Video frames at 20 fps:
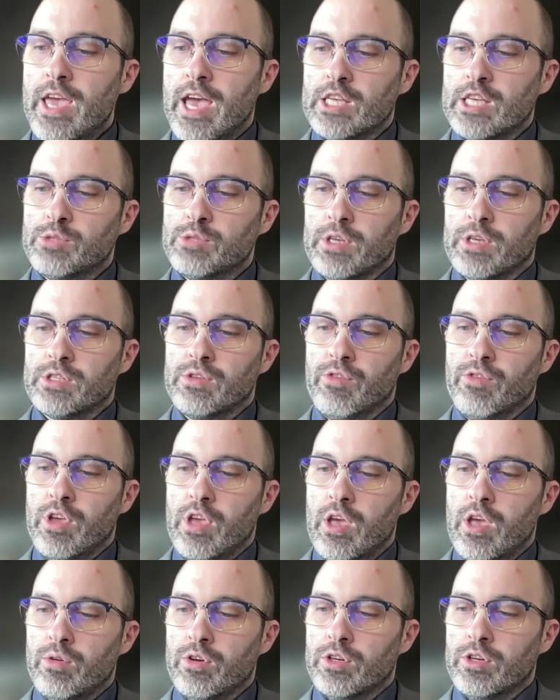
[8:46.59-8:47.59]
aspects of
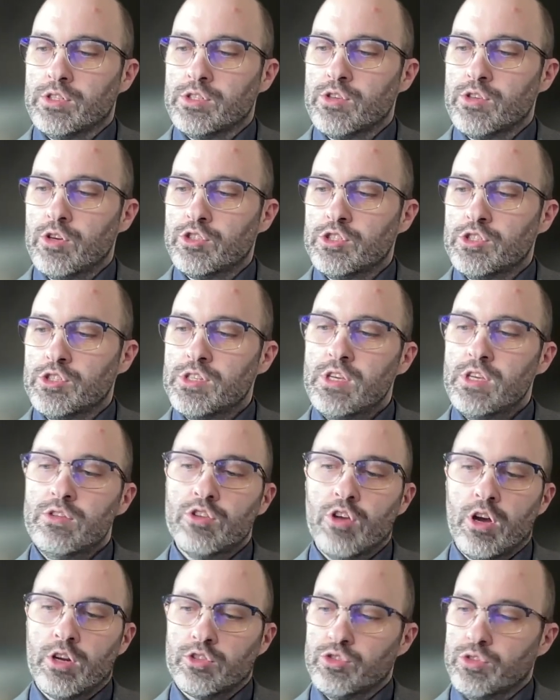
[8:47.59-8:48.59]
counterinsurgency
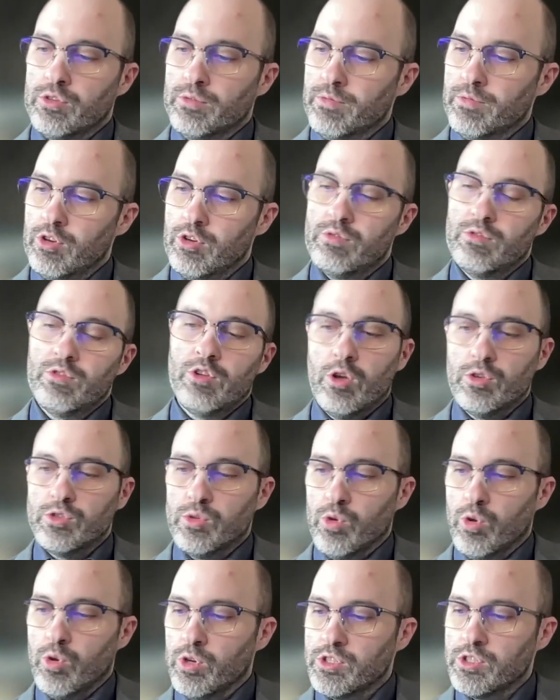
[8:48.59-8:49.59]
doctrine, also
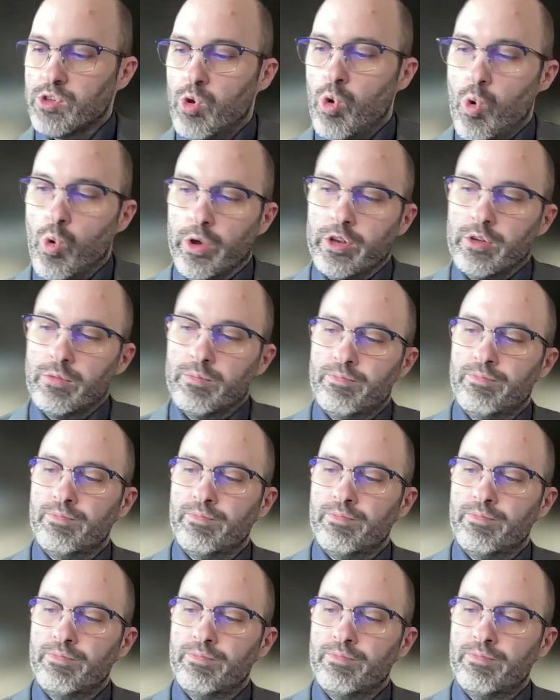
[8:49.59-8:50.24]
known as COIN.